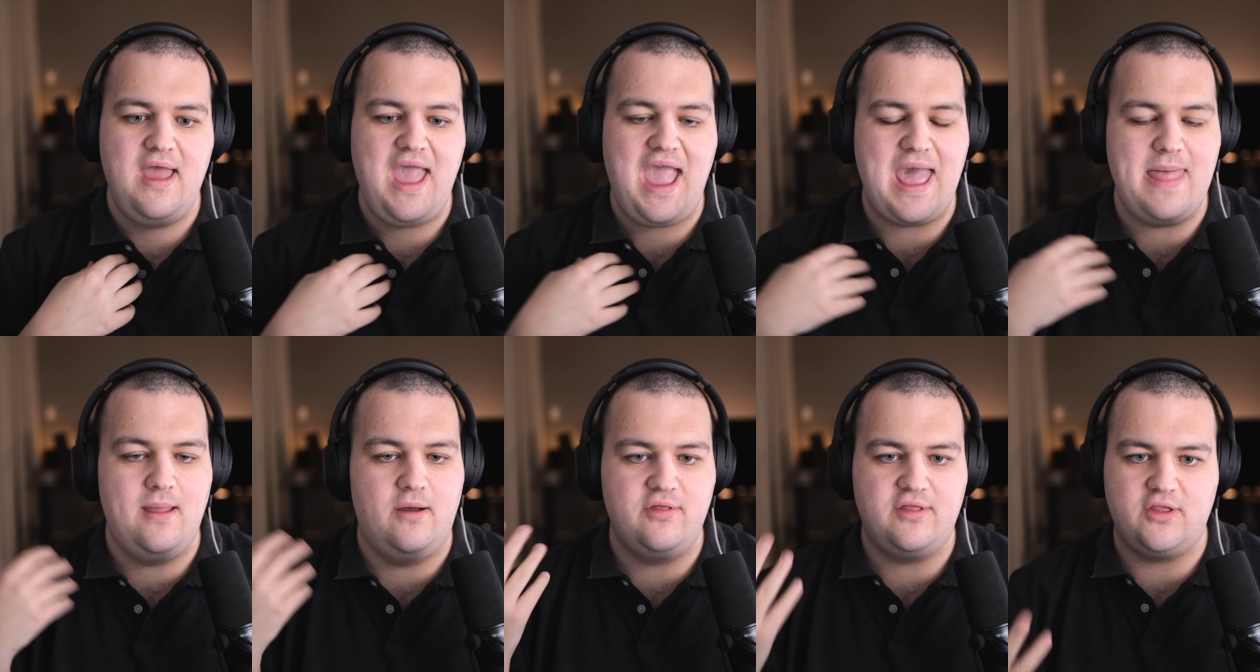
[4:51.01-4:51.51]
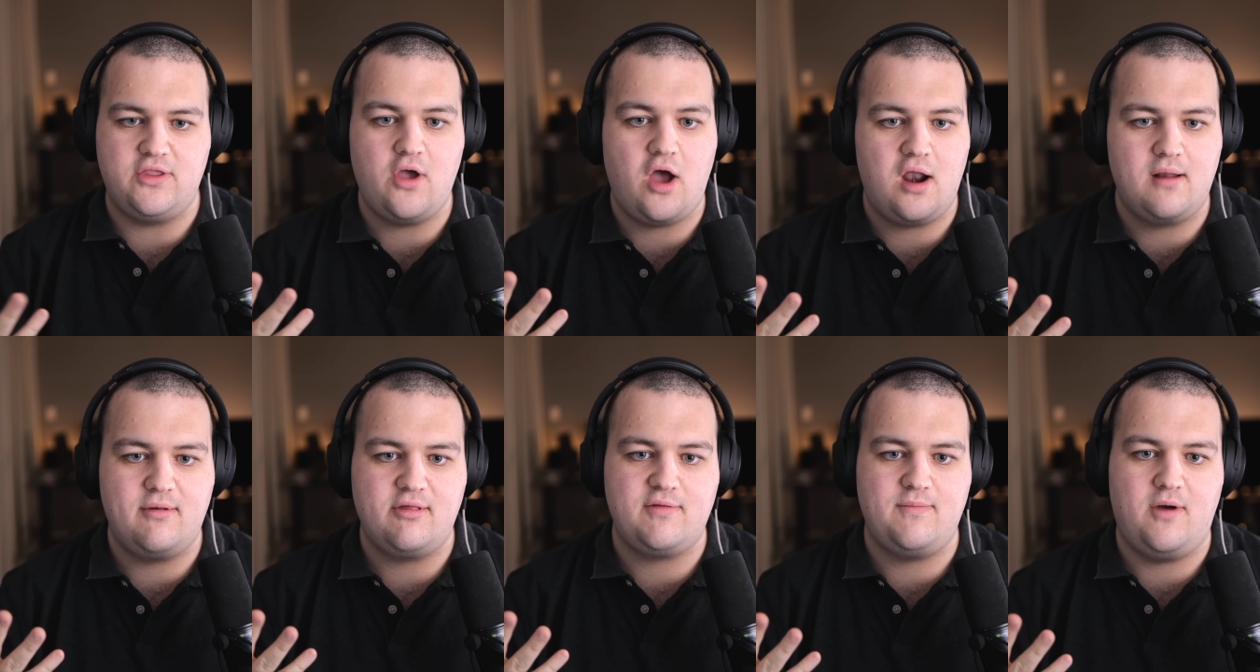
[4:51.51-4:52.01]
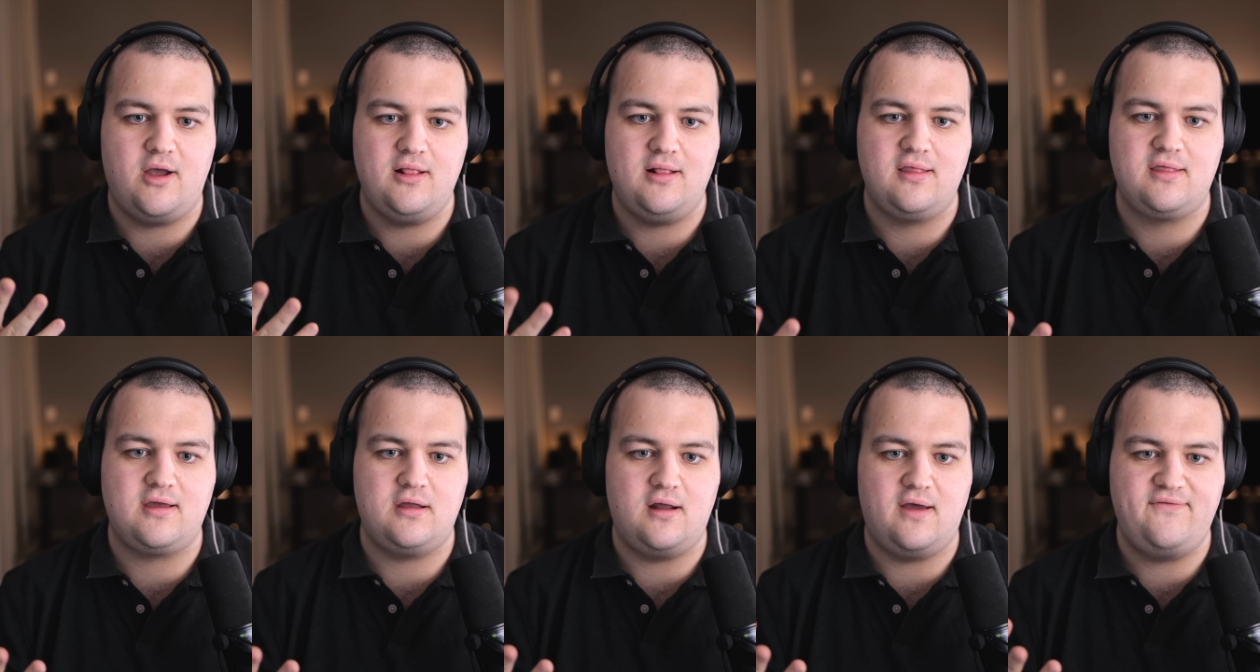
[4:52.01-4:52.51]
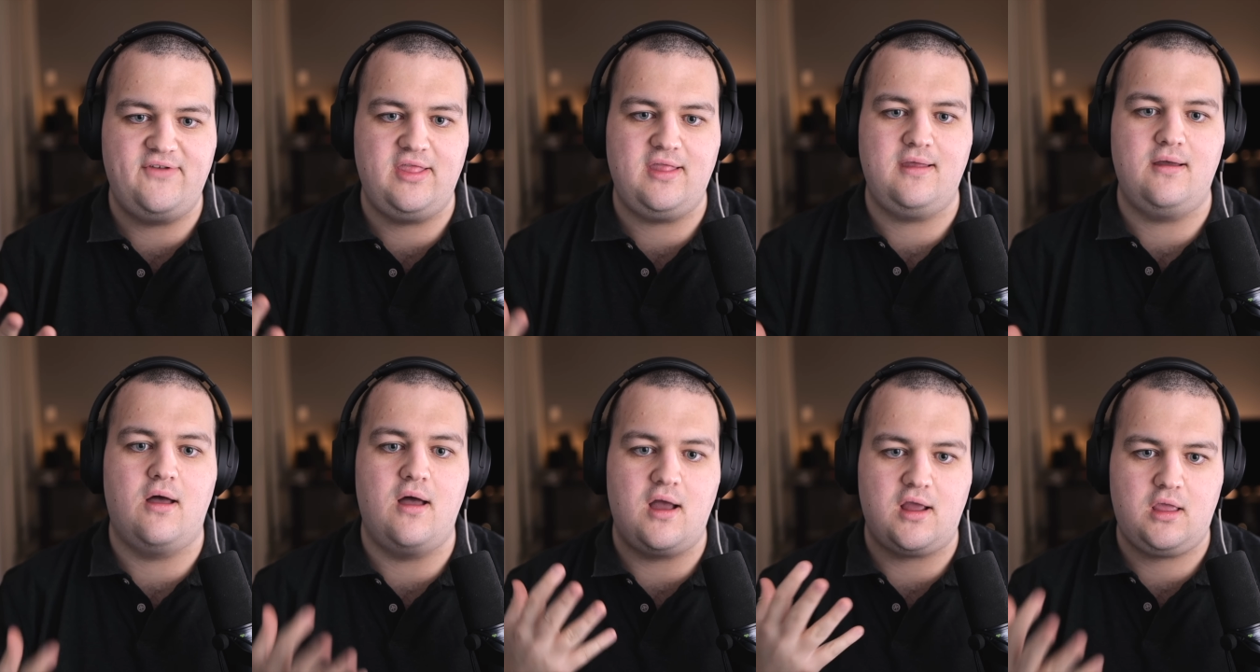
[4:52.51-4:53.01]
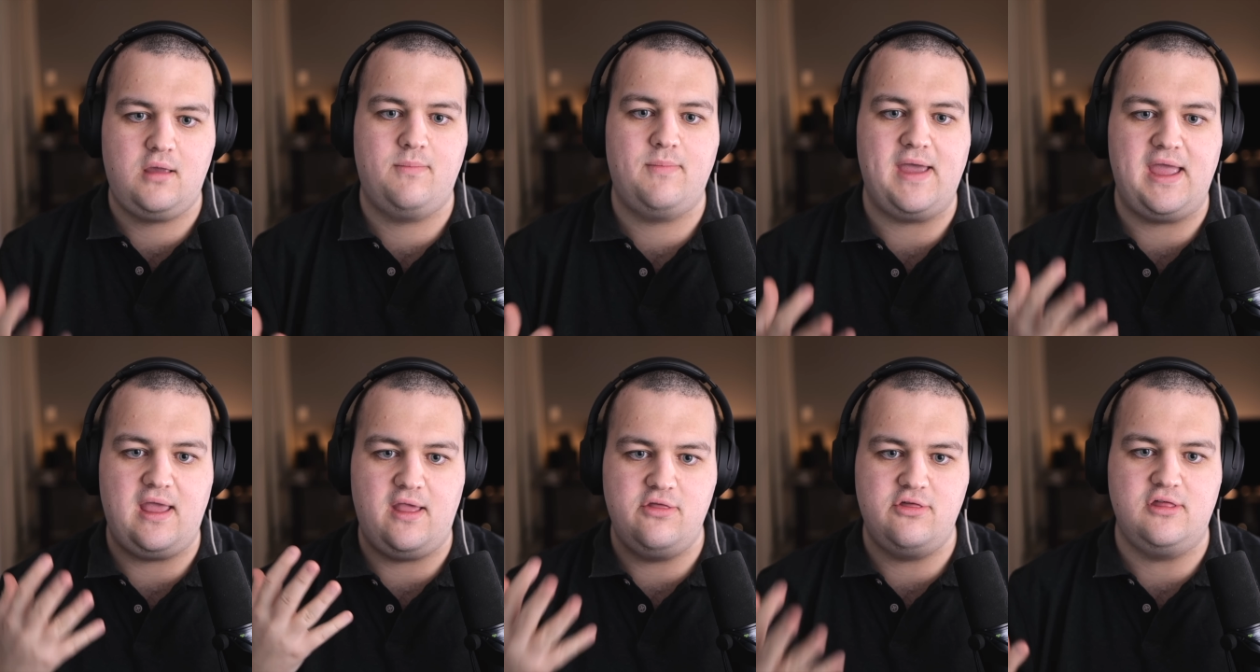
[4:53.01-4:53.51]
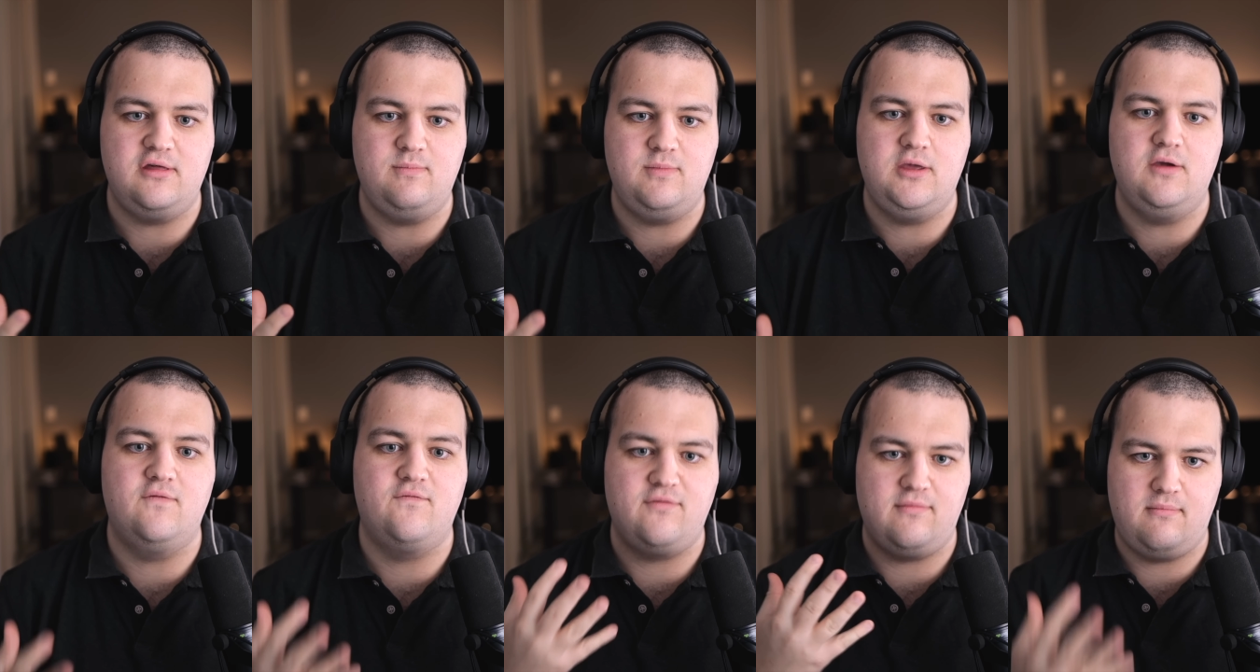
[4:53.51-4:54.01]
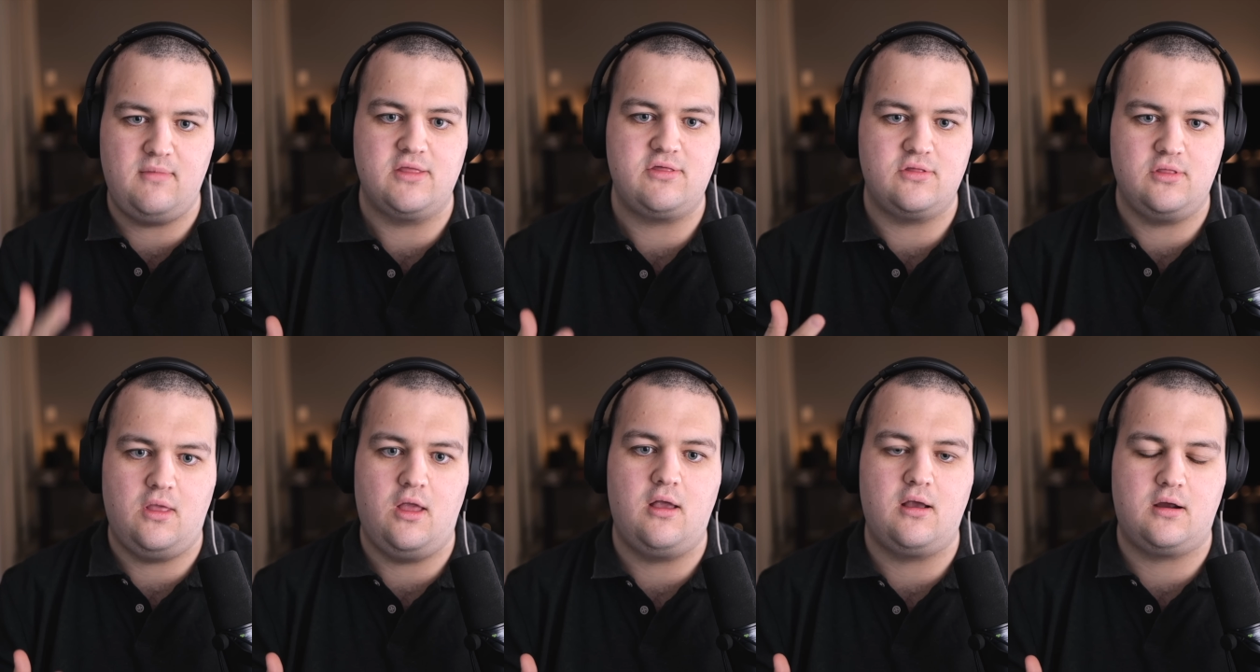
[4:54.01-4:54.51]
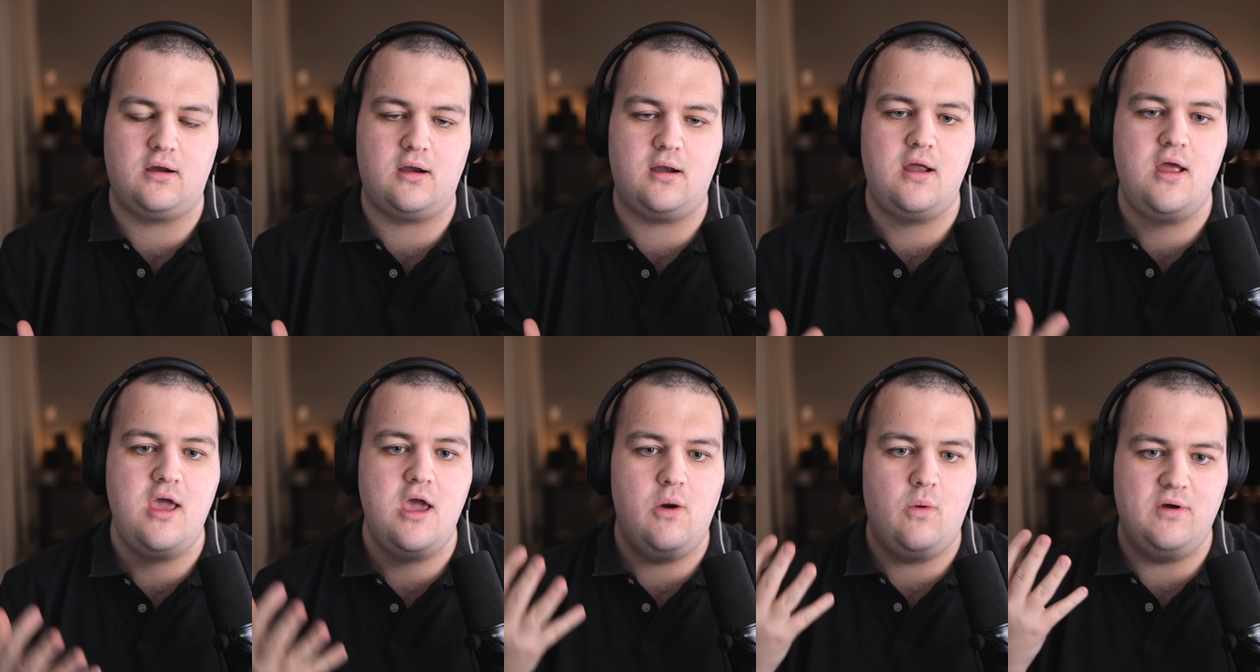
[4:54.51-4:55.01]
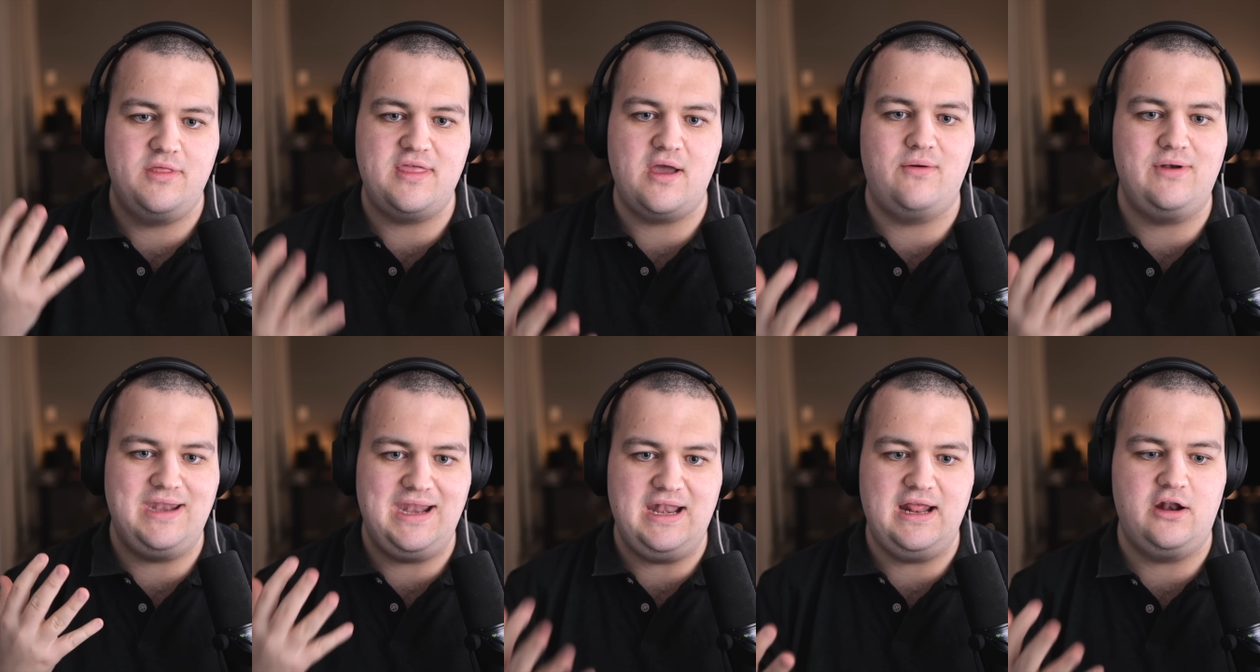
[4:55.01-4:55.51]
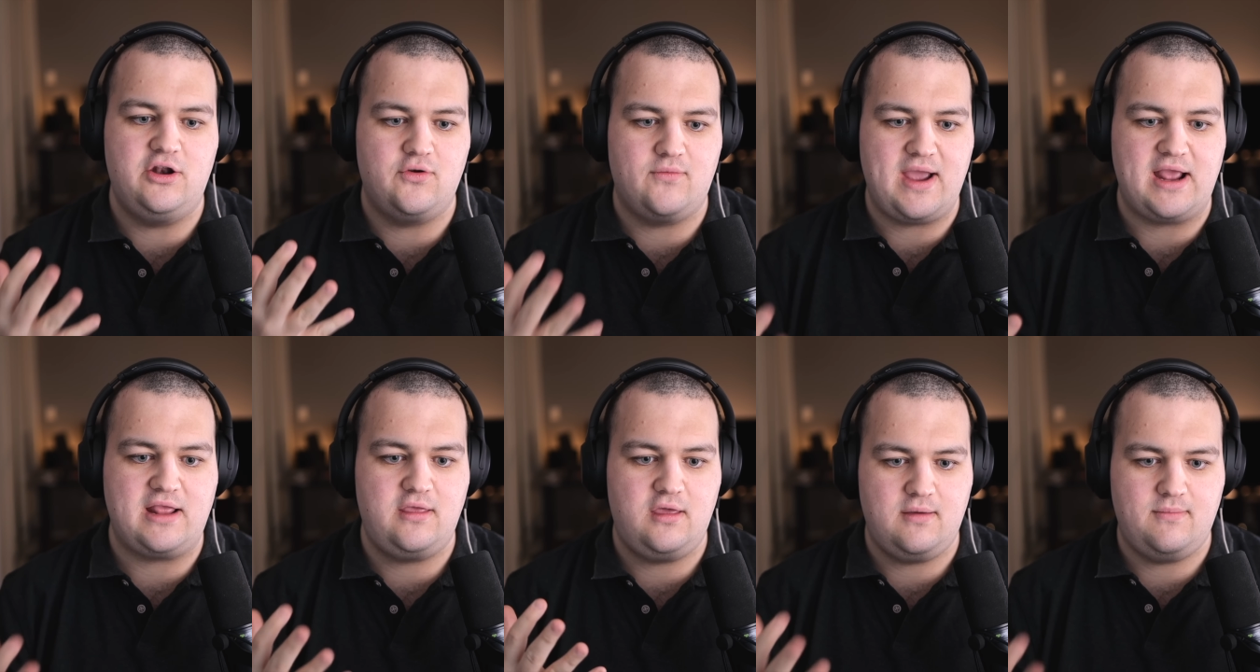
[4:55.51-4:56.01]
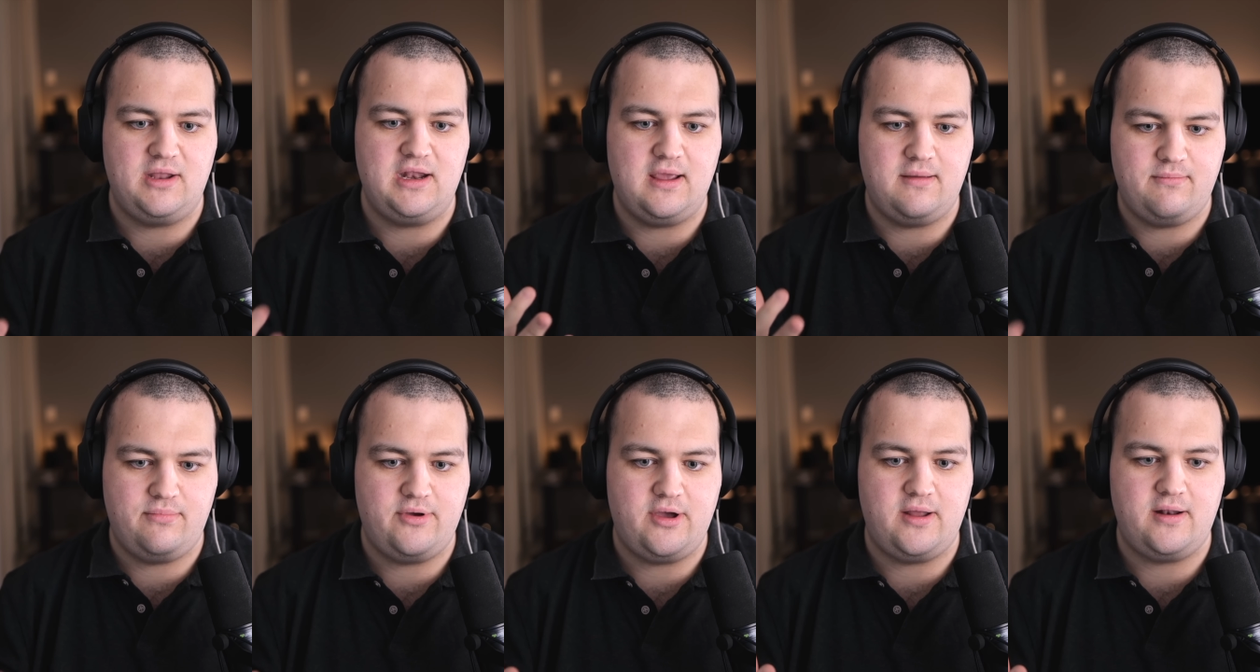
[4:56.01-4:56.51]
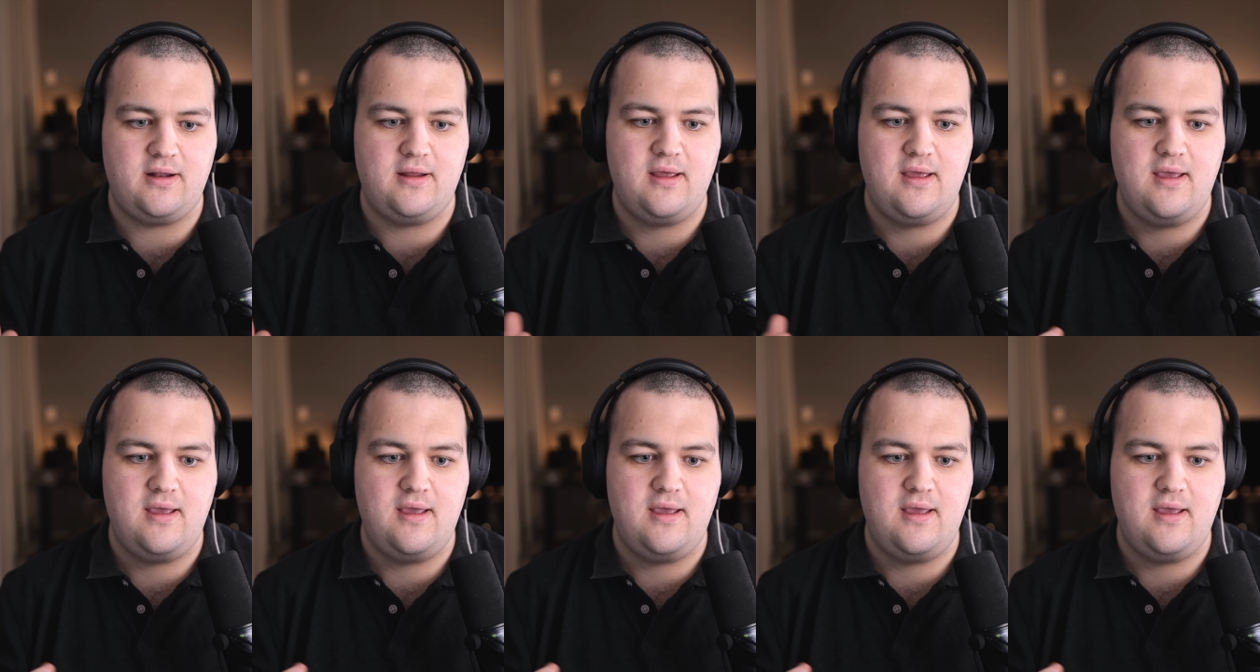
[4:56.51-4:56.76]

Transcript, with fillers: And those autonomous models can obviously occupy a GPU for much longer without needing direct human input.